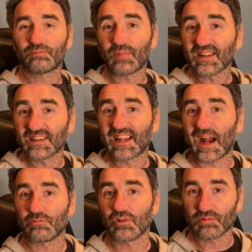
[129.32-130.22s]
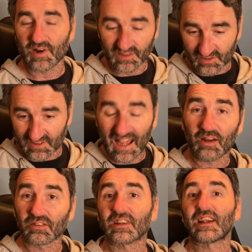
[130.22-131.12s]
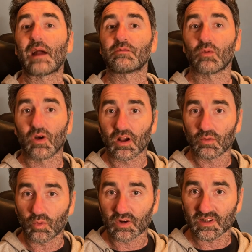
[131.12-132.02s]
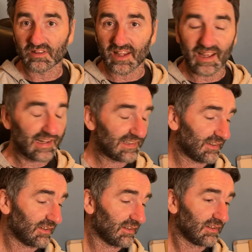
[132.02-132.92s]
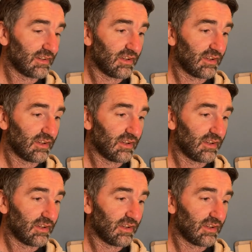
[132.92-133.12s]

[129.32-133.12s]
basic camera operations. How does the camera work? What is a DSLR?